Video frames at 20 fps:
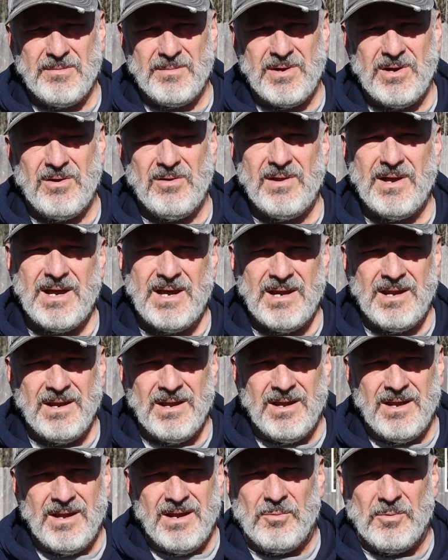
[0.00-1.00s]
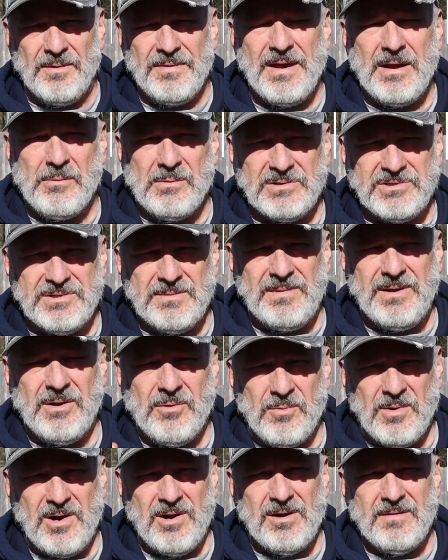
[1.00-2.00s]
on them and all that, one thing I want you to be
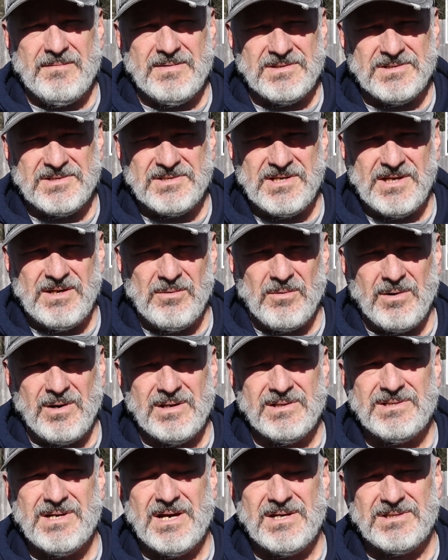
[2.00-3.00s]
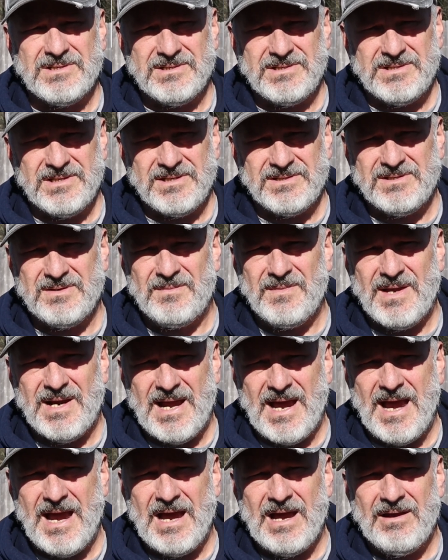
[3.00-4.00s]
aware of is the seed organization system that
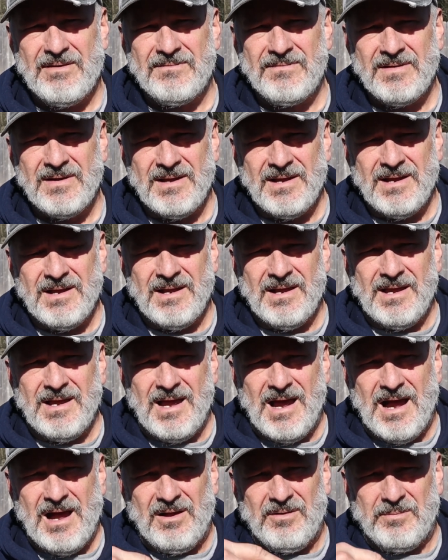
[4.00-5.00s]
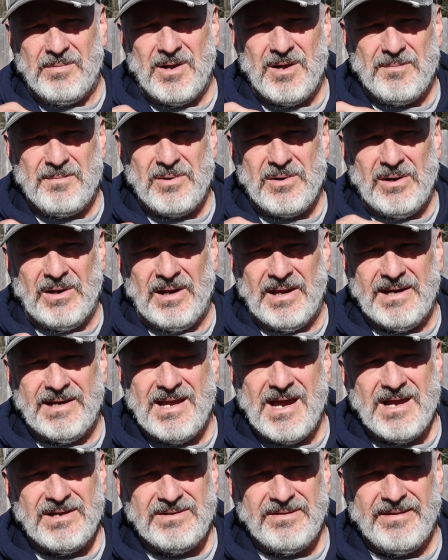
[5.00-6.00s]
I have. I'll uh, put a link
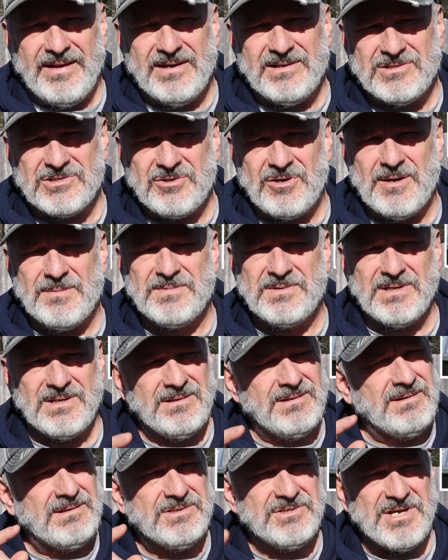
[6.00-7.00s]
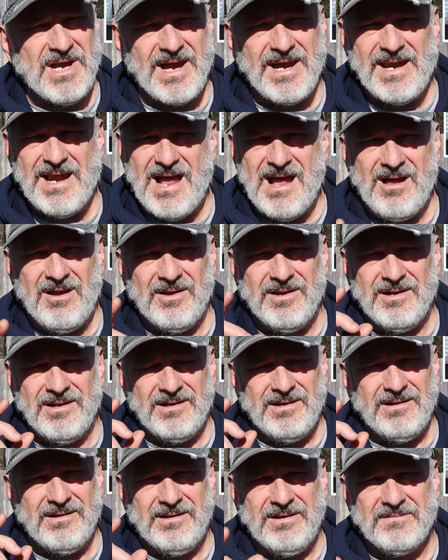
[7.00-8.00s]
down to that description. Check it out.
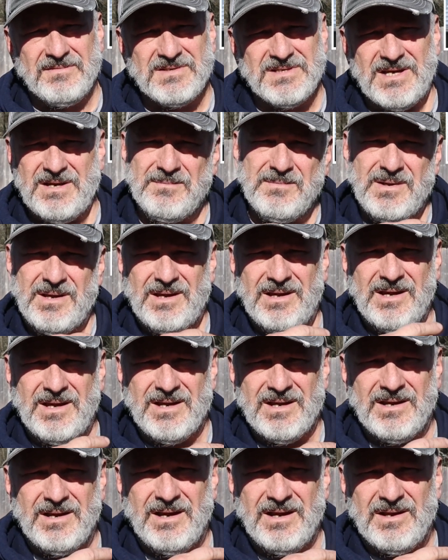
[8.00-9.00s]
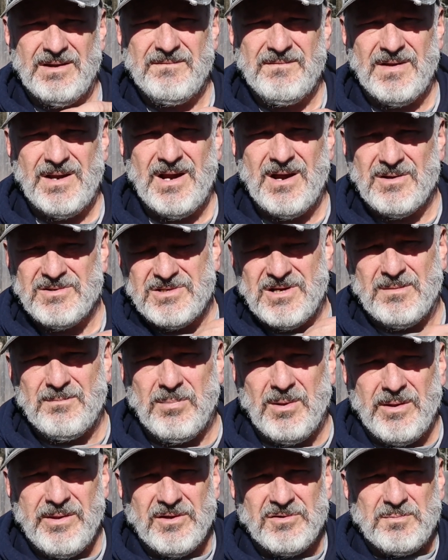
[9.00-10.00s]
You've seen me in, in the videos,
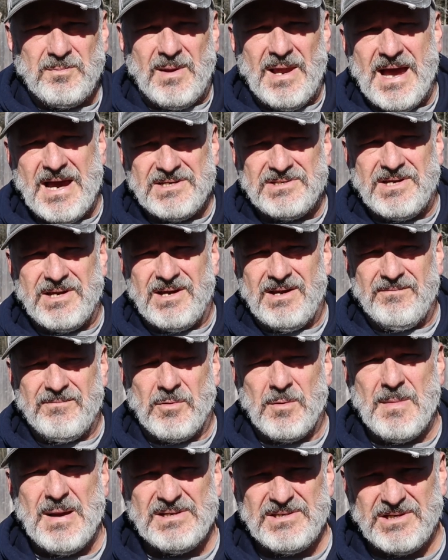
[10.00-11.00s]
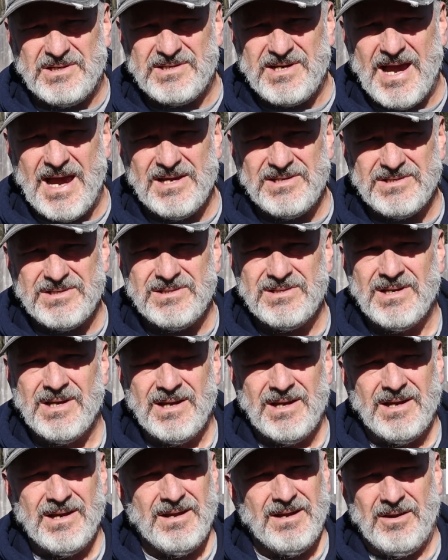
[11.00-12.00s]
those plastic 4x6 cases.
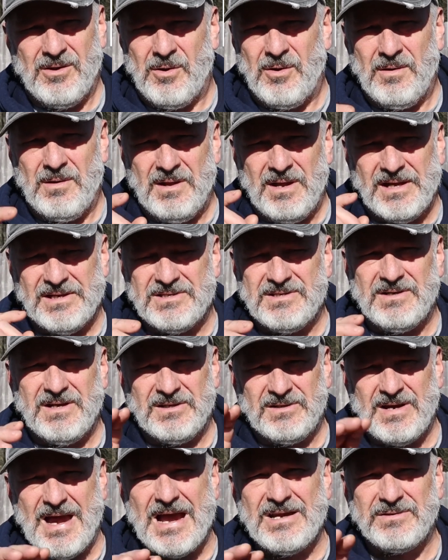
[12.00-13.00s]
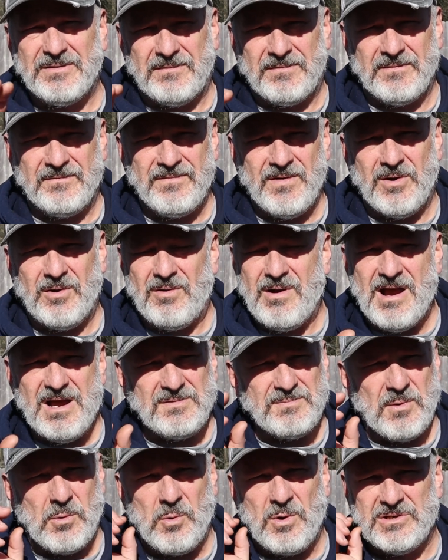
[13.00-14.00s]
It's, it's actually for
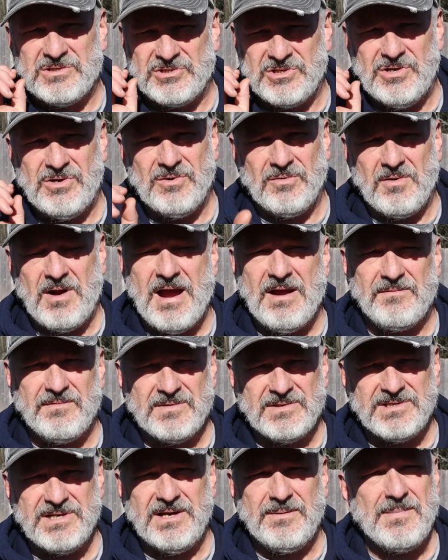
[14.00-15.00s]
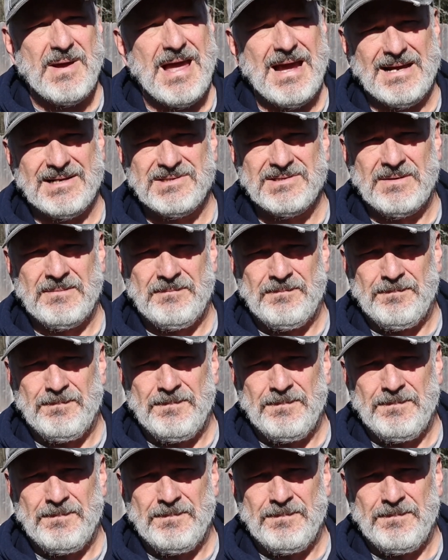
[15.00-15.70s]
photographs, but works great for seed packets.